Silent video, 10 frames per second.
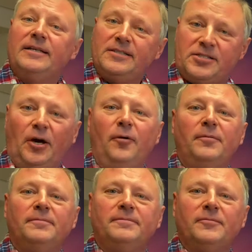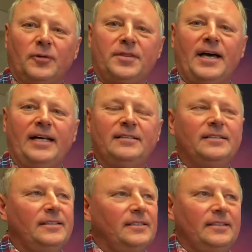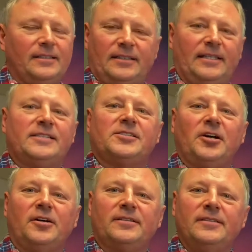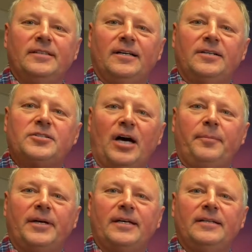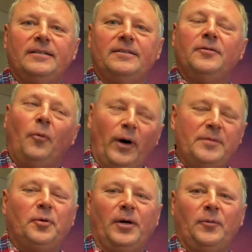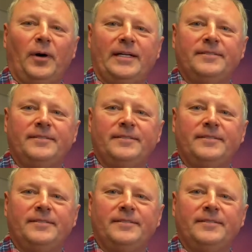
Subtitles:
So, with that, let's start on topic 1.1.